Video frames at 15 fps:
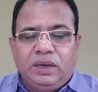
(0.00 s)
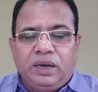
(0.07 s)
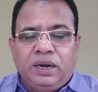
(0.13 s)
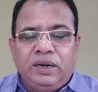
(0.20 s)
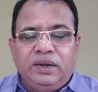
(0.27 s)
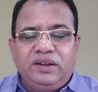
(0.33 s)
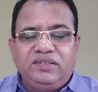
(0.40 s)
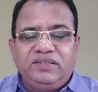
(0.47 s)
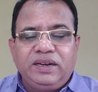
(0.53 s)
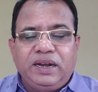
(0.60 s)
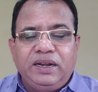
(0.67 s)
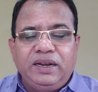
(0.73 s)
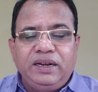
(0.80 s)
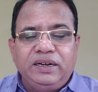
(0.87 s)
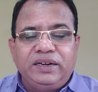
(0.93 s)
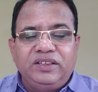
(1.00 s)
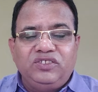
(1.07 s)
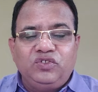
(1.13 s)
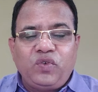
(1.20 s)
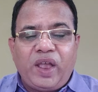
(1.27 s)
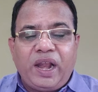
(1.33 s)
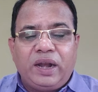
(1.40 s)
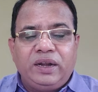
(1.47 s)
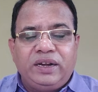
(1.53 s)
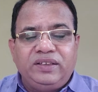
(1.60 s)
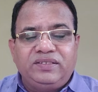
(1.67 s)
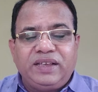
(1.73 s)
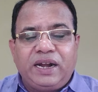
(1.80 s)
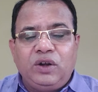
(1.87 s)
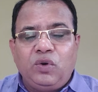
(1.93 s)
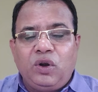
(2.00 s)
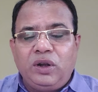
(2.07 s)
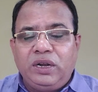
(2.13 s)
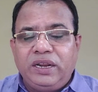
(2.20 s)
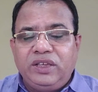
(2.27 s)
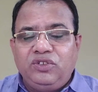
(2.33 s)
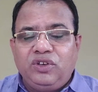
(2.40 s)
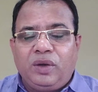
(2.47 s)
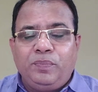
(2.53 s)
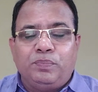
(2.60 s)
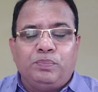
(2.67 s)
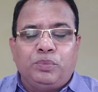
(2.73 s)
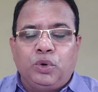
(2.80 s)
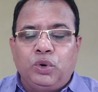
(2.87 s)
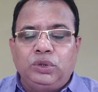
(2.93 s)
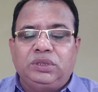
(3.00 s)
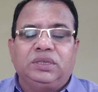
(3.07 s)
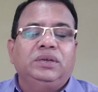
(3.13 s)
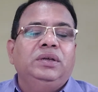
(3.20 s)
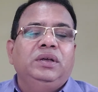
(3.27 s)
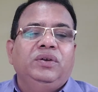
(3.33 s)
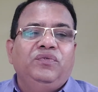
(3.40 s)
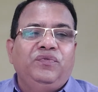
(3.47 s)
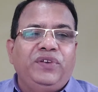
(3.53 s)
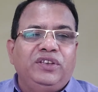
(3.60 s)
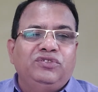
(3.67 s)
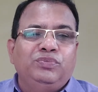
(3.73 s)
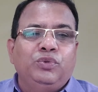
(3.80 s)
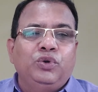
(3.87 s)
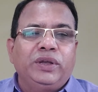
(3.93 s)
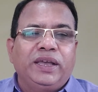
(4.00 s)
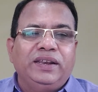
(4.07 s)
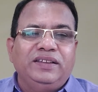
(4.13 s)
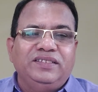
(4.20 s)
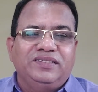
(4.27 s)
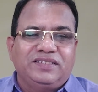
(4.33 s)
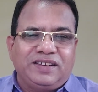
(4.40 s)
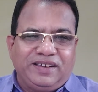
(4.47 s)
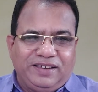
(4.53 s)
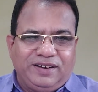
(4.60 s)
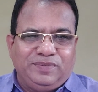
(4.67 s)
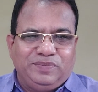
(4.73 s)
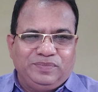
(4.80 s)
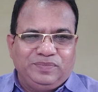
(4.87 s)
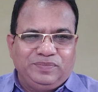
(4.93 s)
understanding disadvantage of both Facebook and Instagram.